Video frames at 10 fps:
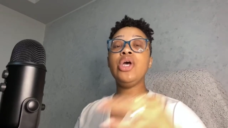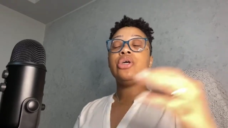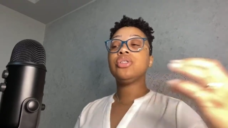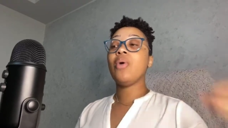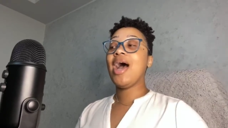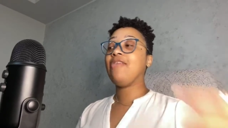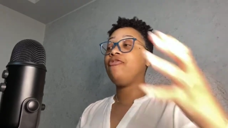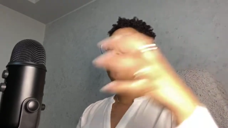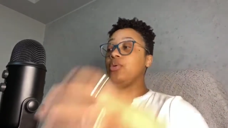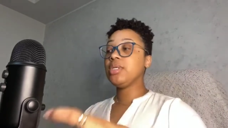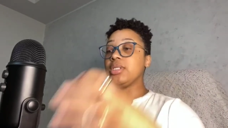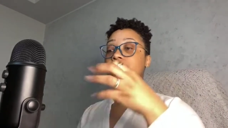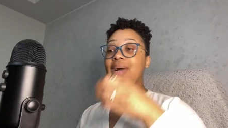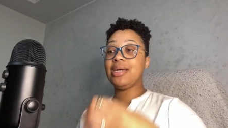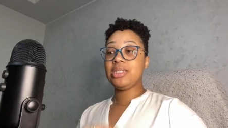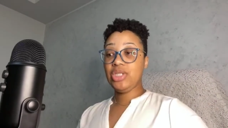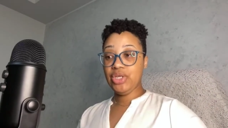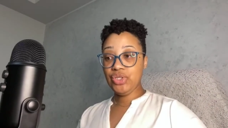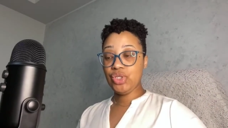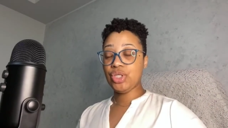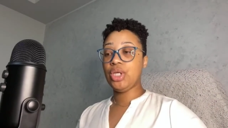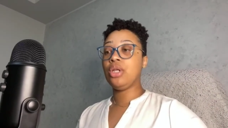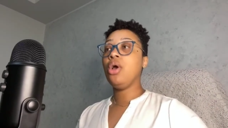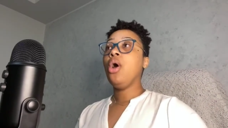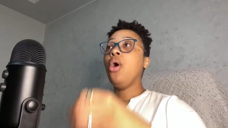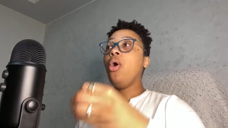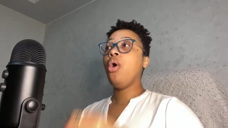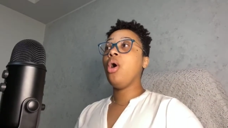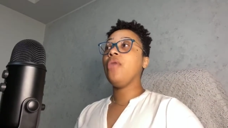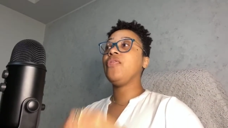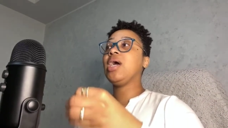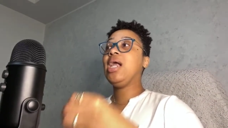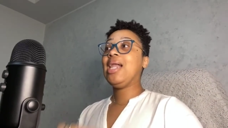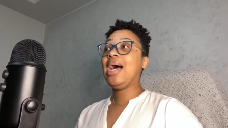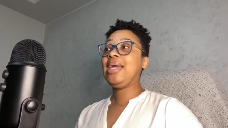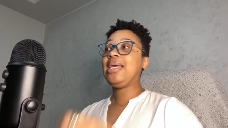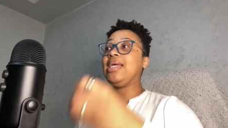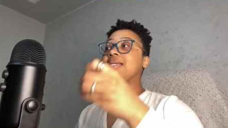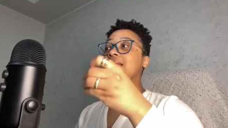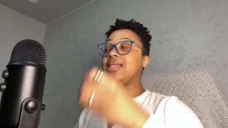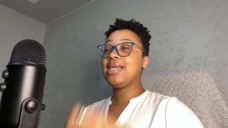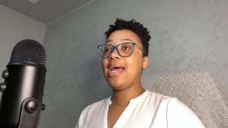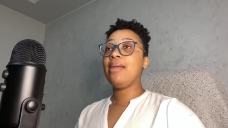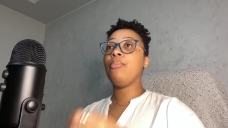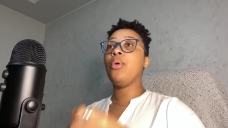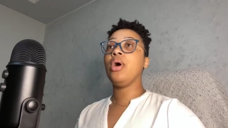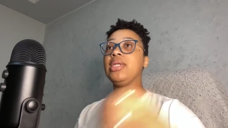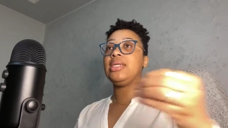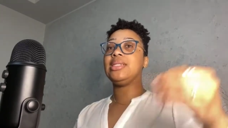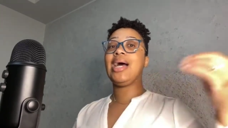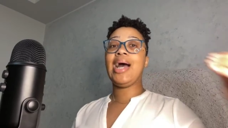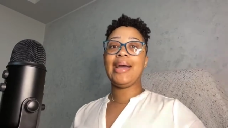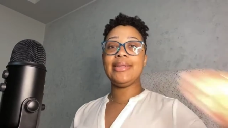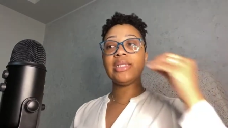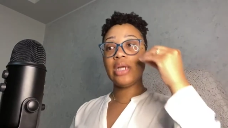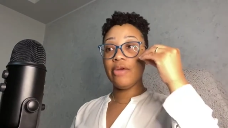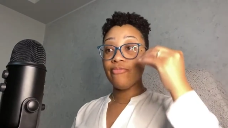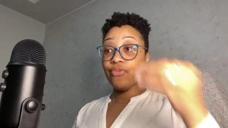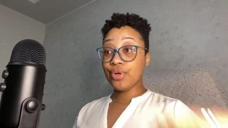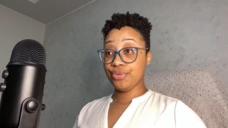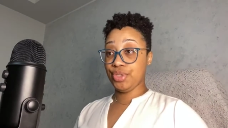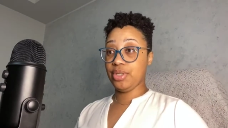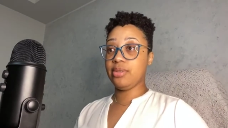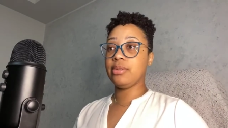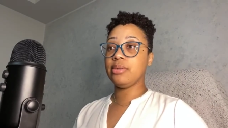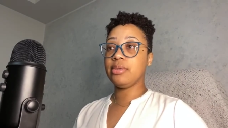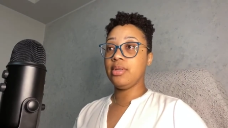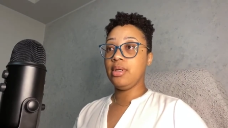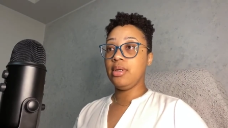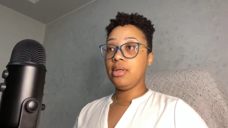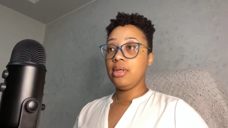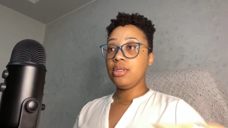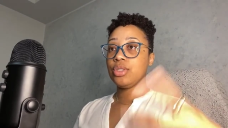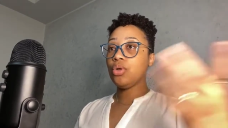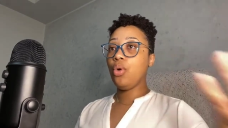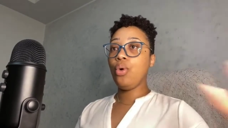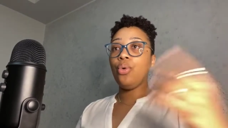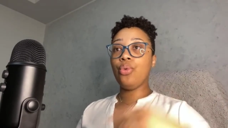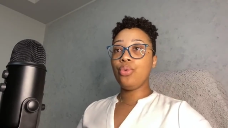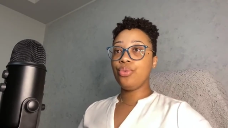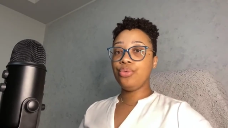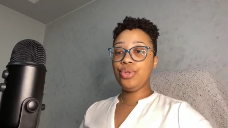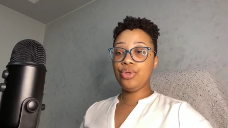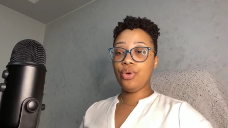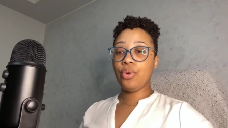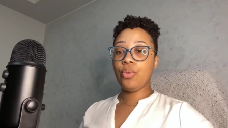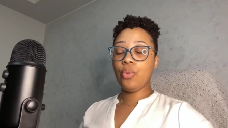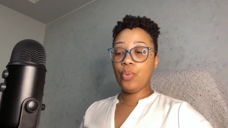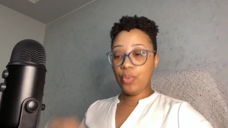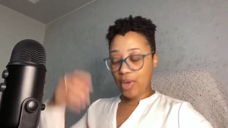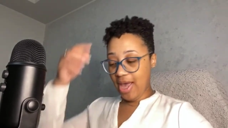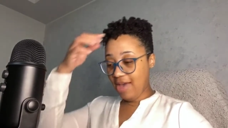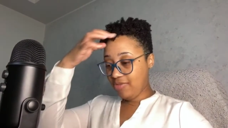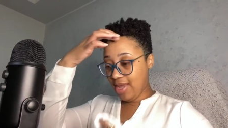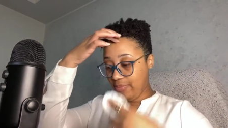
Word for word: So I focused my attention on the client that bought in the highest conversion. So, you know, have that